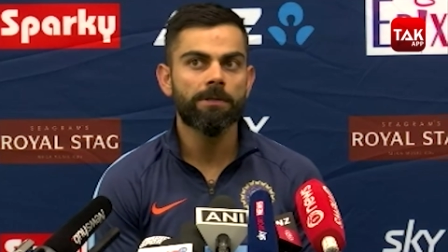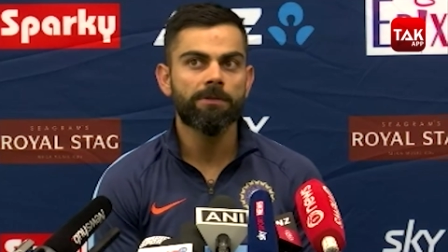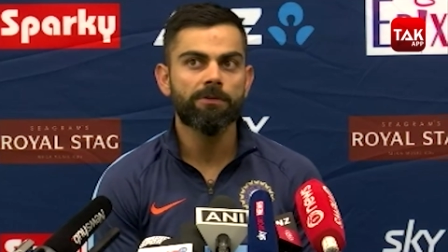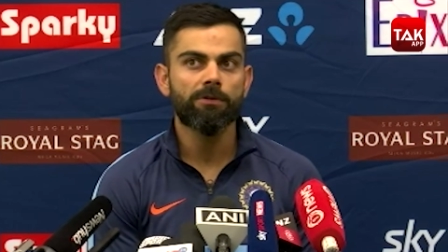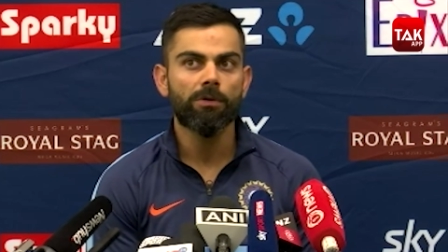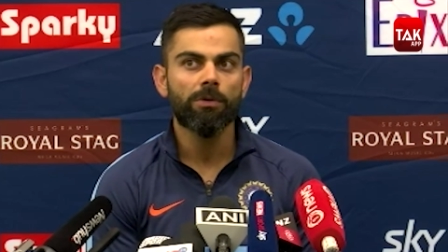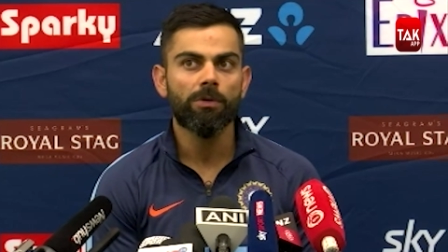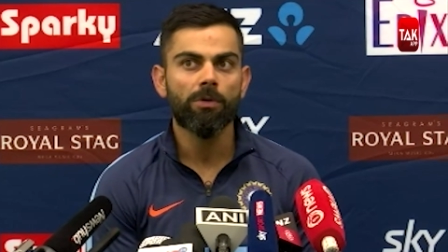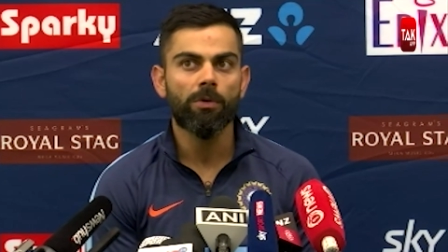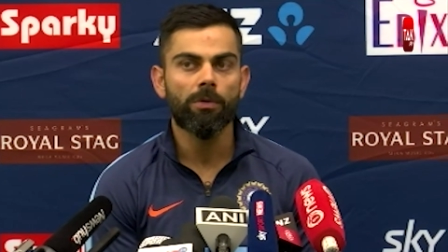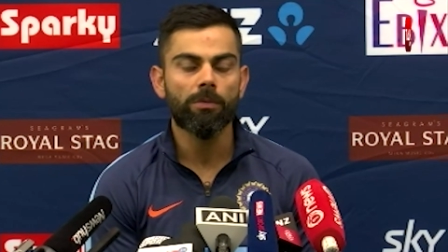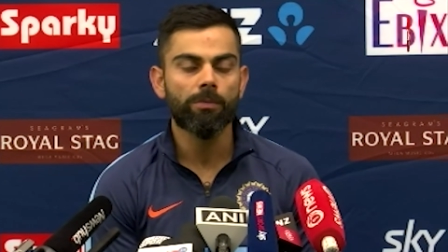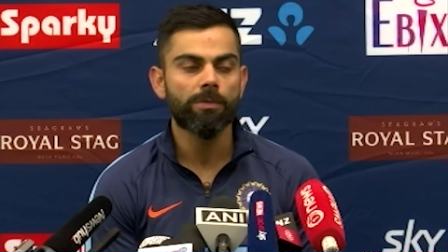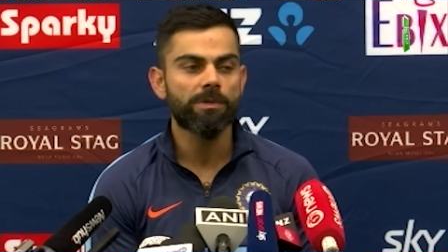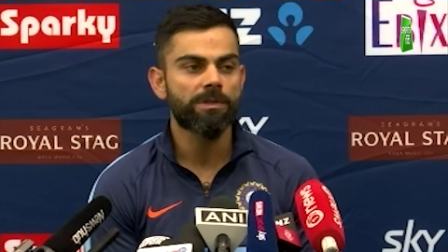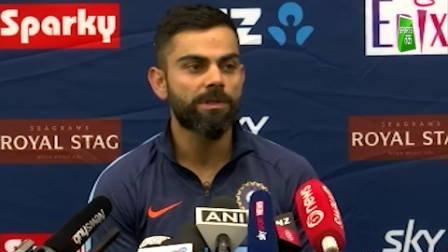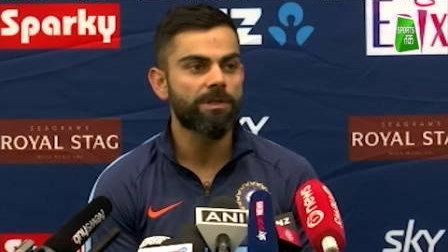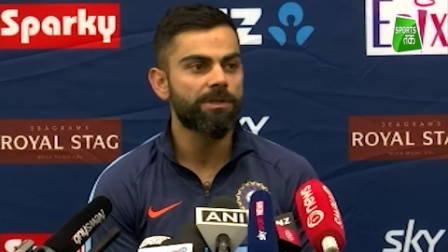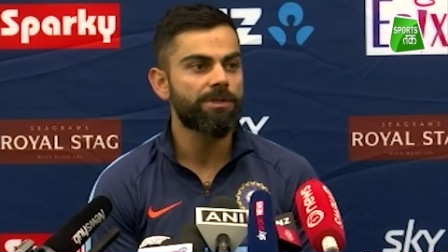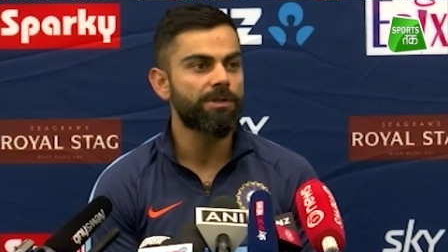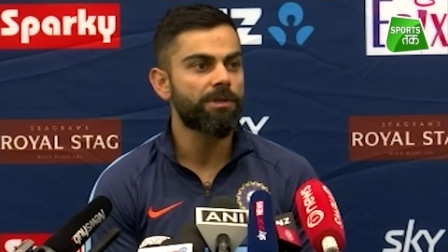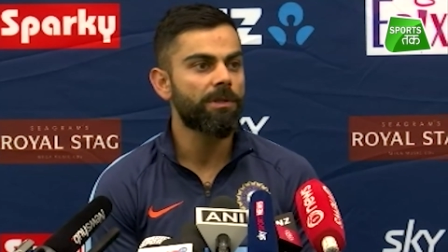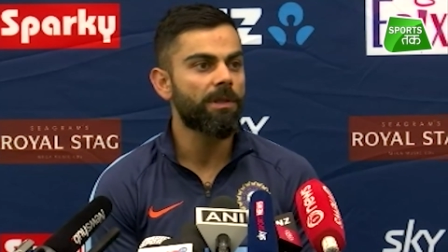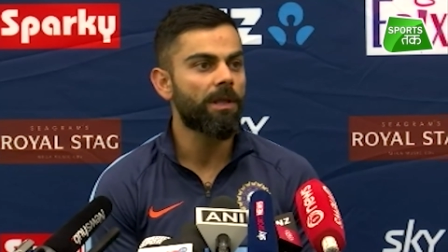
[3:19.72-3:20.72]
not a
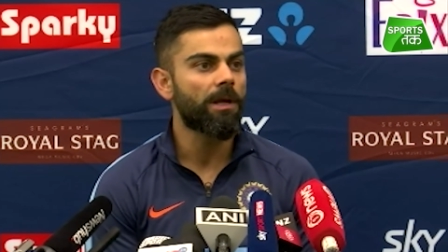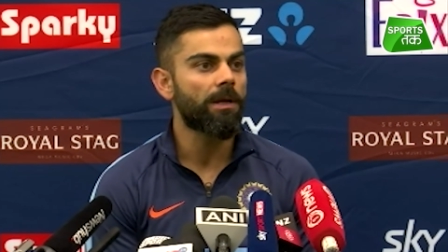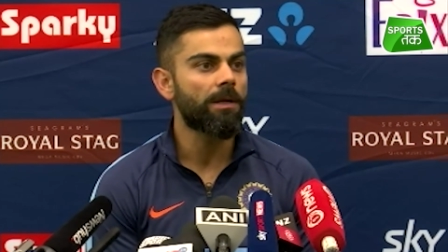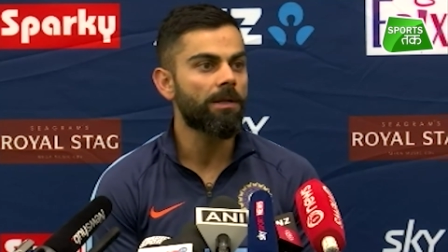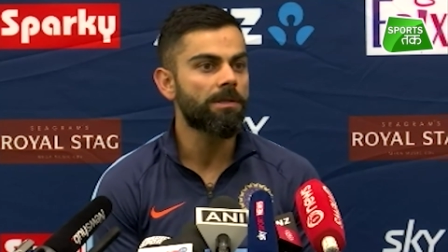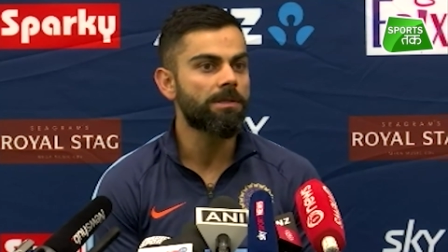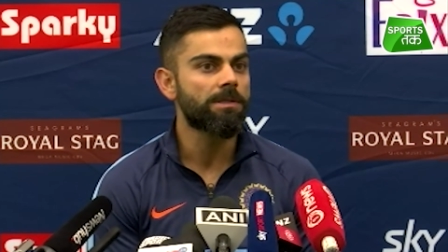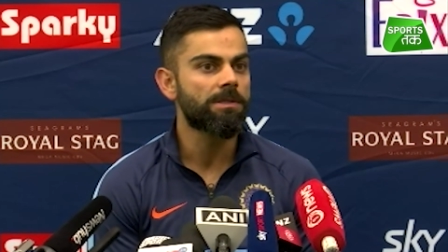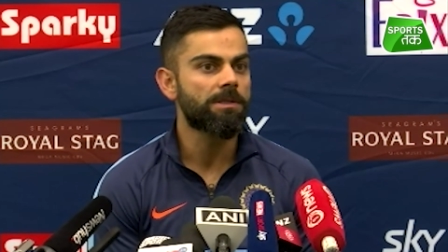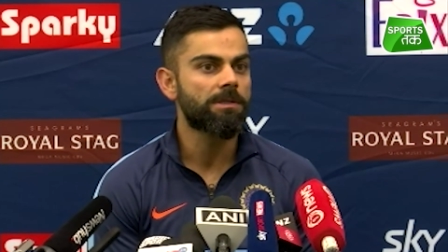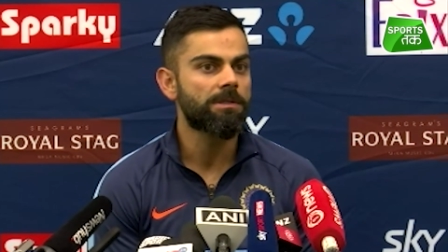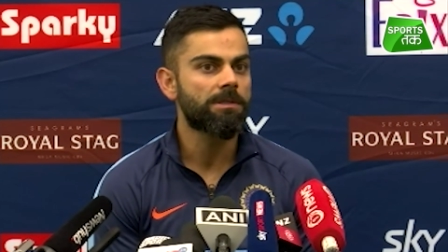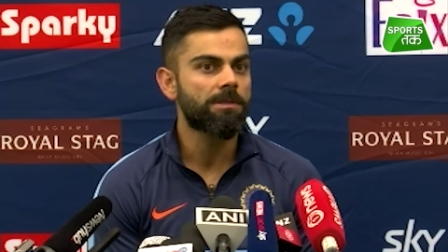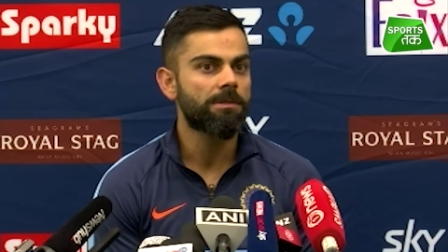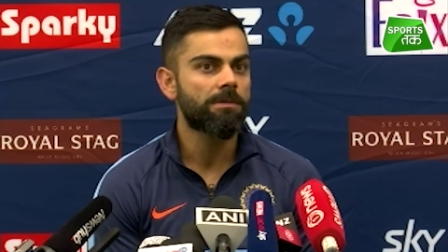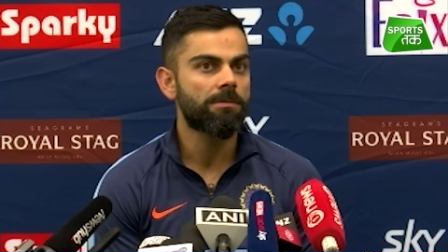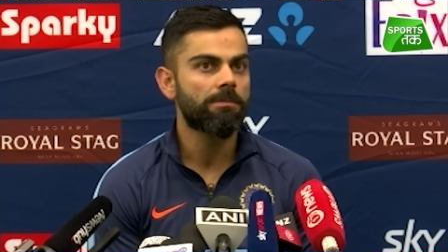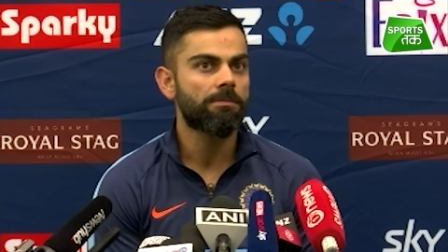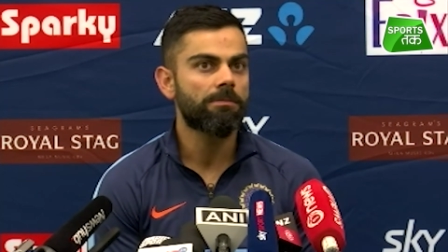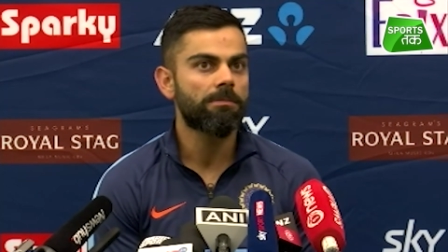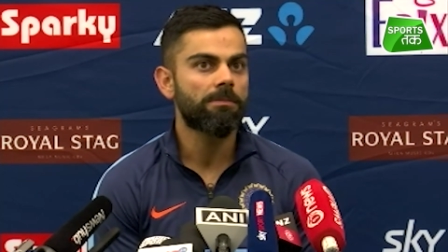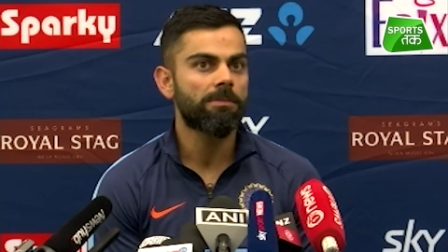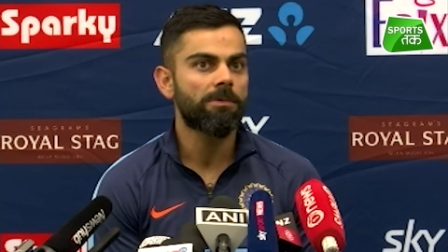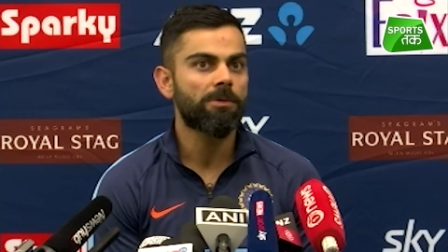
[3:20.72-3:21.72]
conversation that is
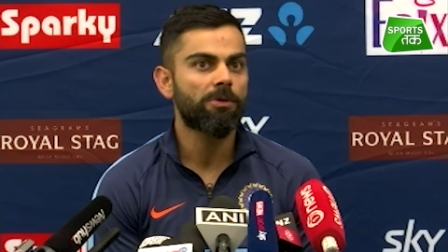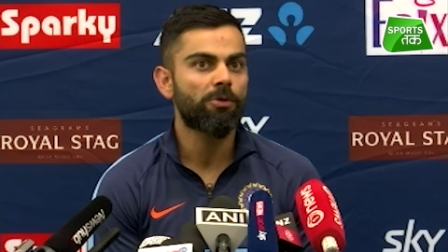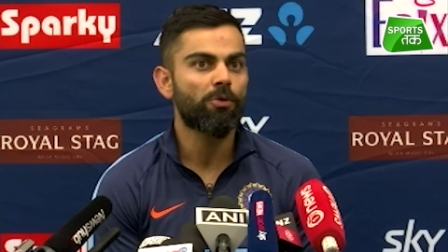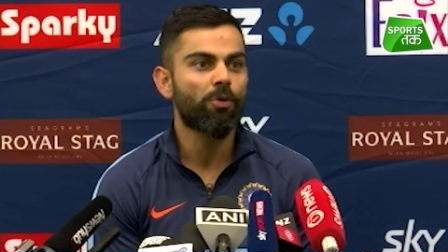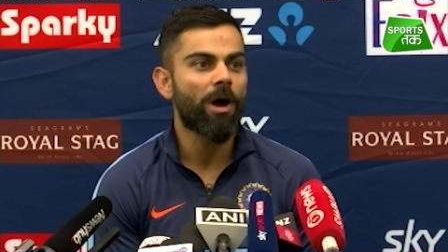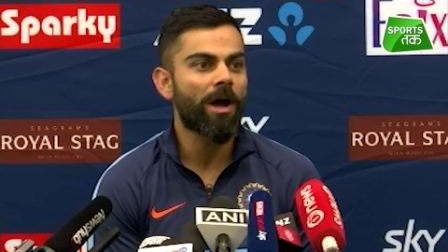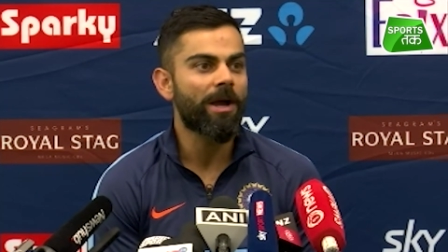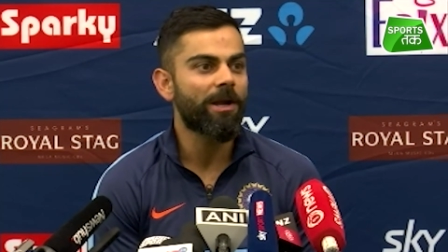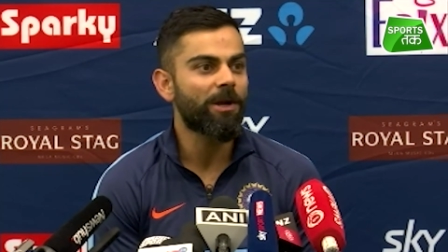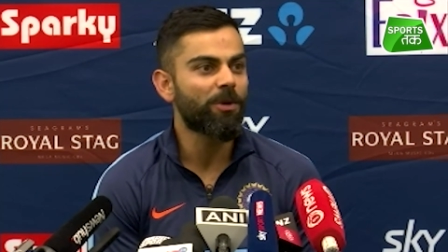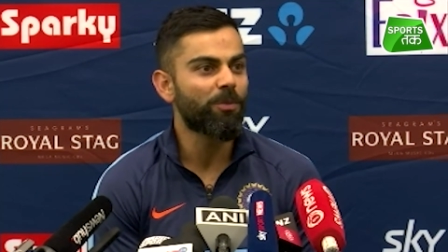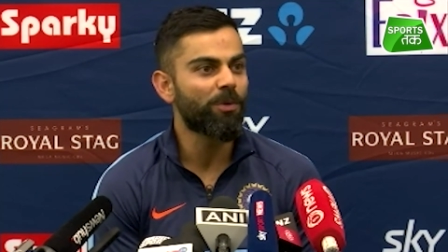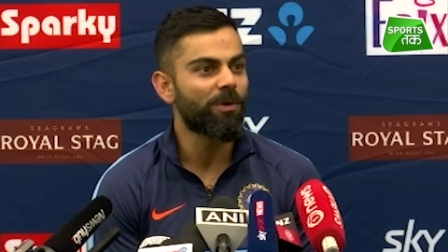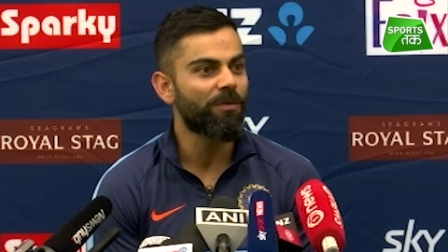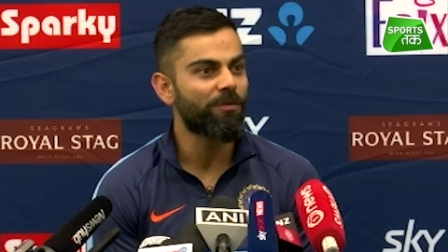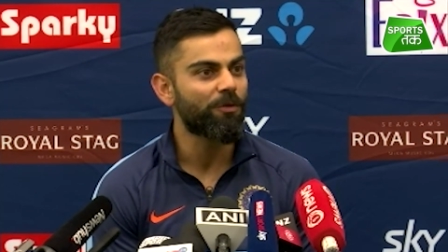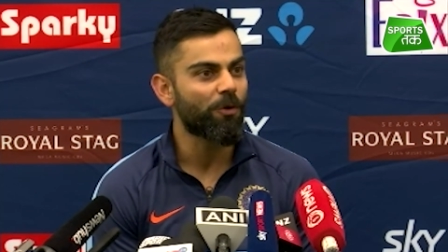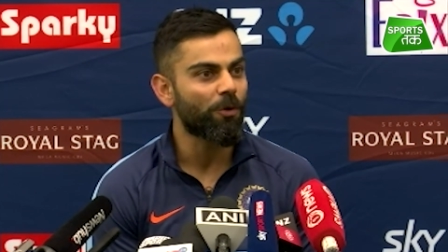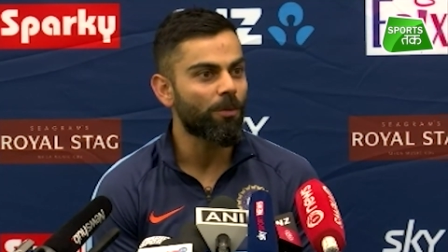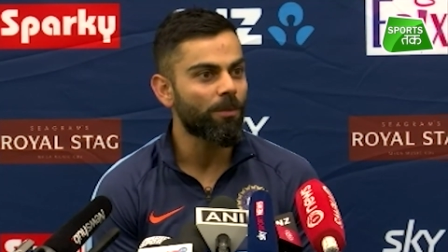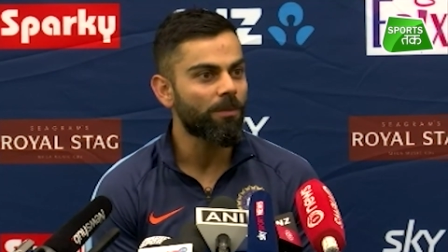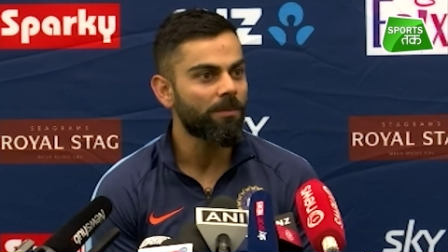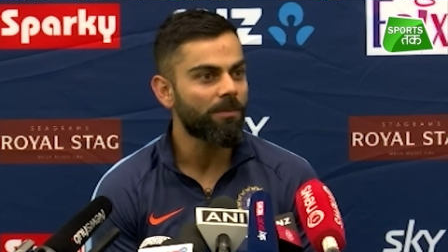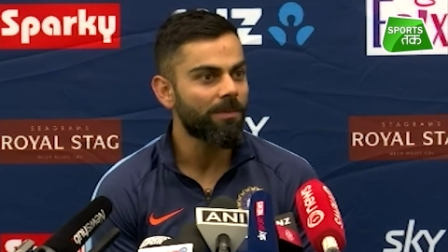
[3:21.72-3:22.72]
to hide away
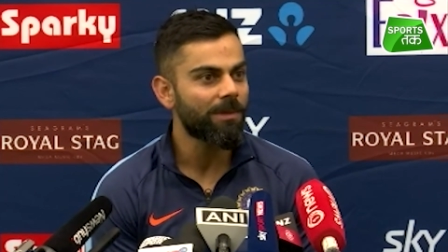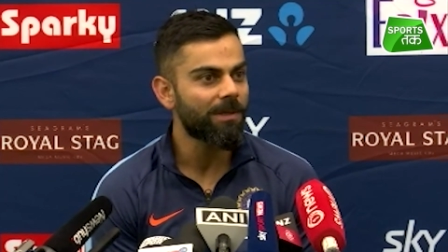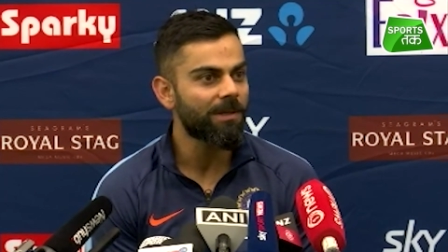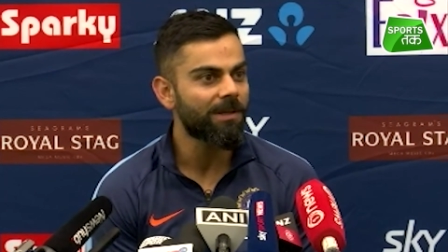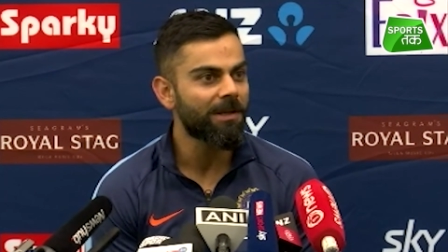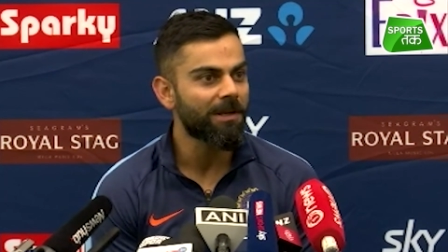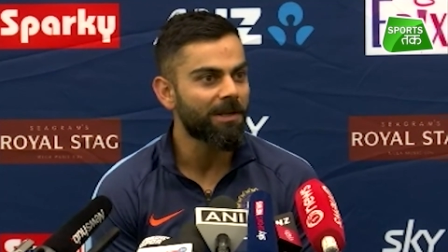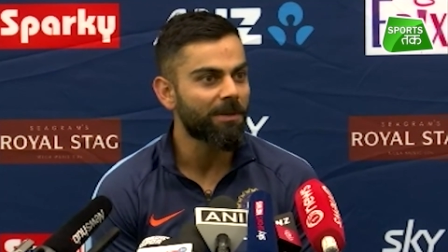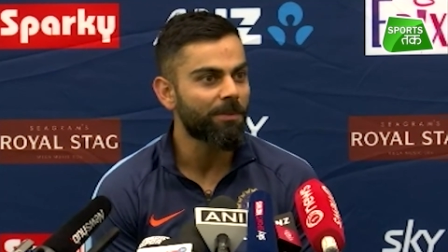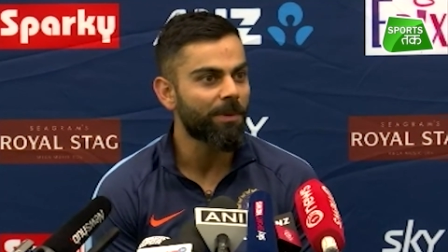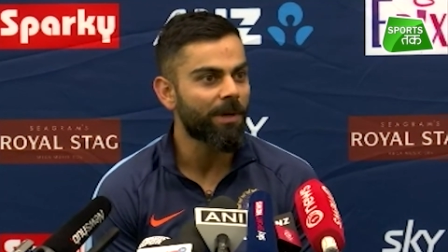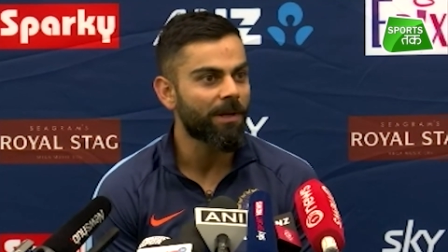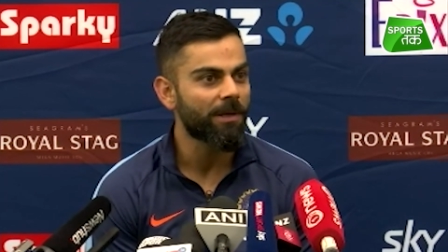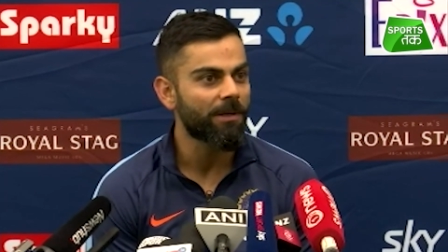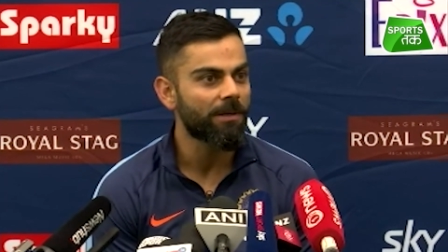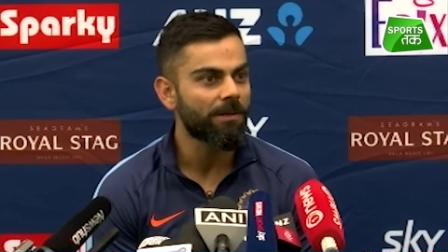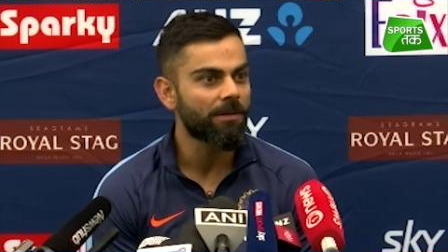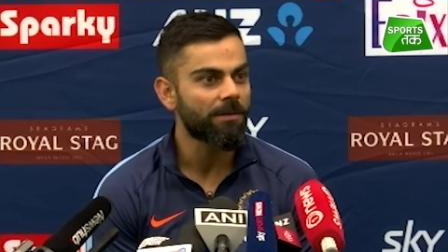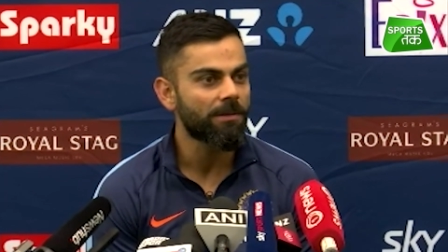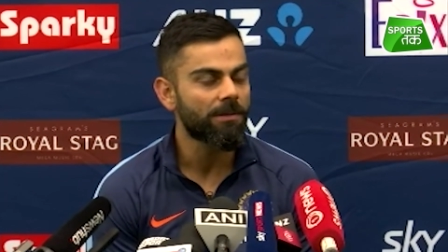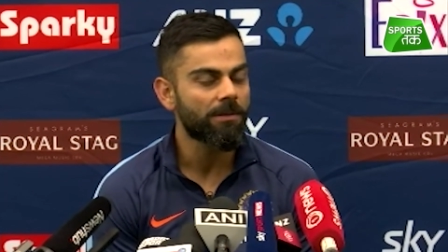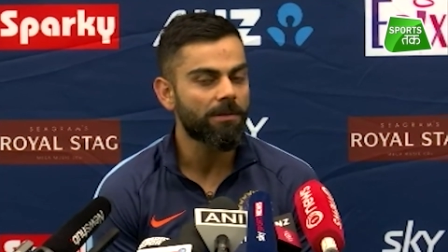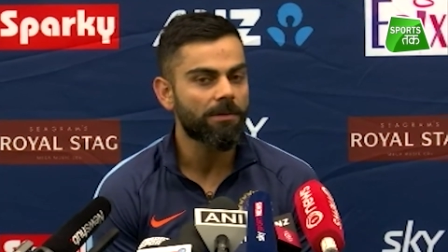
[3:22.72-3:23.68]
from in any manner.